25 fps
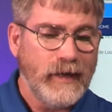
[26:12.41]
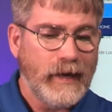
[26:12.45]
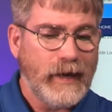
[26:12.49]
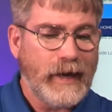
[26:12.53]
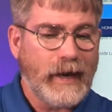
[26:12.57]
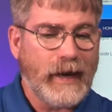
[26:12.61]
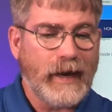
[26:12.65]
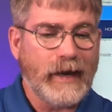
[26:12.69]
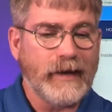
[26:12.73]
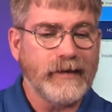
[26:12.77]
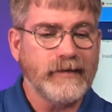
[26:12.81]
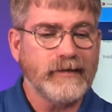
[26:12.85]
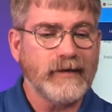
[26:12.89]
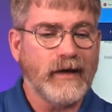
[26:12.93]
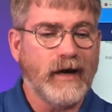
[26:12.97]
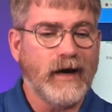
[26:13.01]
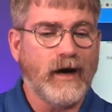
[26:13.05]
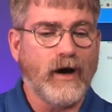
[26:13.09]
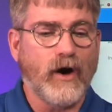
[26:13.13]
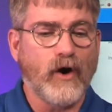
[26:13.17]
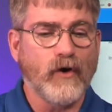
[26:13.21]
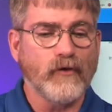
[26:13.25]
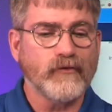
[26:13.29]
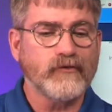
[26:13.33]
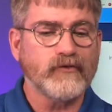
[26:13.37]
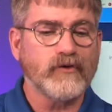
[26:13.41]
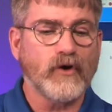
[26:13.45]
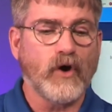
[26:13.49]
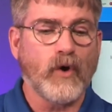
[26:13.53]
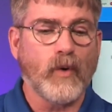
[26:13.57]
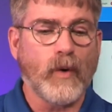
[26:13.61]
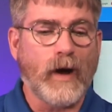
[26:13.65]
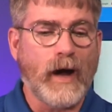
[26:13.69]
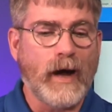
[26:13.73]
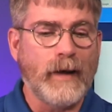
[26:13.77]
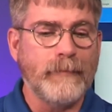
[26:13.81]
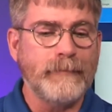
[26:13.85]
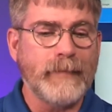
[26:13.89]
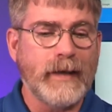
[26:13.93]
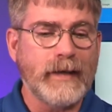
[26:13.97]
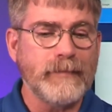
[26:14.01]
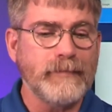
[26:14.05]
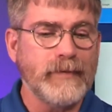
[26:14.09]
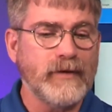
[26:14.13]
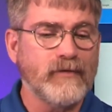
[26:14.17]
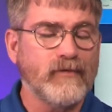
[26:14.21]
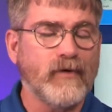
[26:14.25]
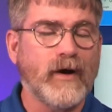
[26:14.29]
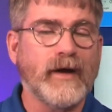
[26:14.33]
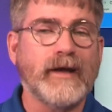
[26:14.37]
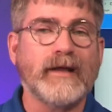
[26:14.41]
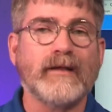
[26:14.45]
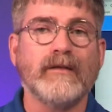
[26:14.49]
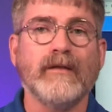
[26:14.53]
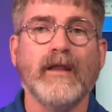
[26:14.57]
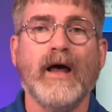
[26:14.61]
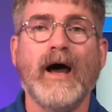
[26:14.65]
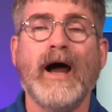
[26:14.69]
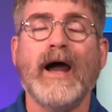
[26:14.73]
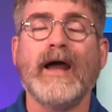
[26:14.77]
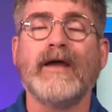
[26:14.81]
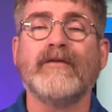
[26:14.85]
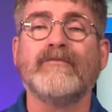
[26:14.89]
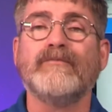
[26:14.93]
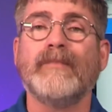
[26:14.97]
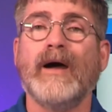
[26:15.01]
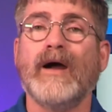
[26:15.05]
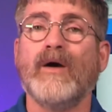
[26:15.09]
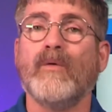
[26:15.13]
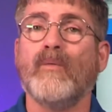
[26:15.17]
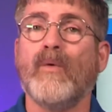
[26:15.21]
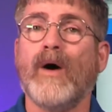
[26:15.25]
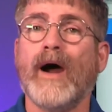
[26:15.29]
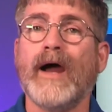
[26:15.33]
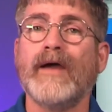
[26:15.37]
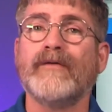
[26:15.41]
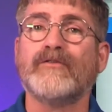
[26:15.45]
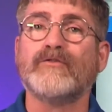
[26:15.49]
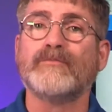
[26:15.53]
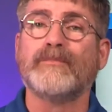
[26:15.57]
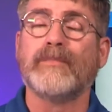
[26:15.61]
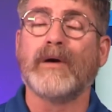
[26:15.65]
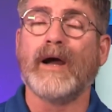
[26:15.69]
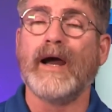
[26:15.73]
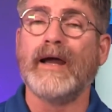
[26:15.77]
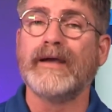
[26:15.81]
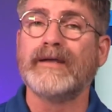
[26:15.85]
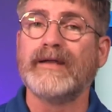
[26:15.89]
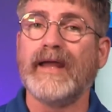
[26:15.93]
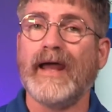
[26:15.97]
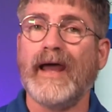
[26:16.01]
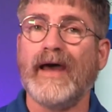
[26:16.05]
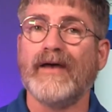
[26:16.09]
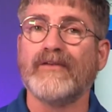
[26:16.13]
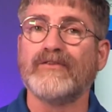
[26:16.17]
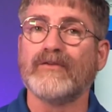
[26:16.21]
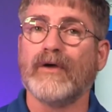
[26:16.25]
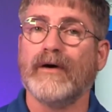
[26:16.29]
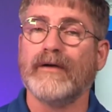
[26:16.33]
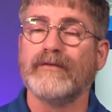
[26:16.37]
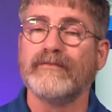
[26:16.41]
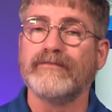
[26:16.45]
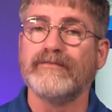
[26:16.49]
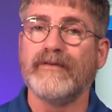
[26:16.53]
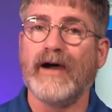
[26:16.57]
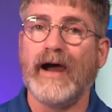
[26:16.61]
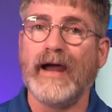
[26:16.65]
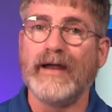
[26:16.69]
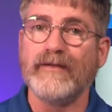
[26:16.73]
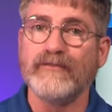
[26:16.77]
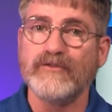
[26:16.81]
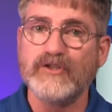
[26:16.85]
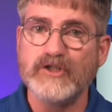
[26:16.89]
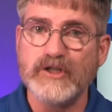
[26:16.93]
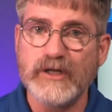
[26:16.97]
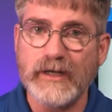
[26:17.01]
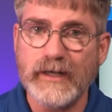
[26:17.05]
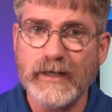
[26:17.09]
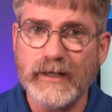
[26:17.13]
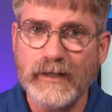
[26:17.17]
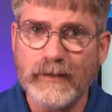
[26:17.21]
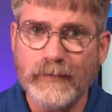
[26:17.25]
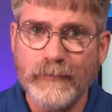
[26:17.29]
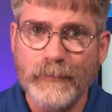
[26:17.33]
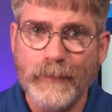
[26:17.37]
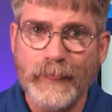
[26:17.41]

And also I may be running live my wife's broadcast on 5G.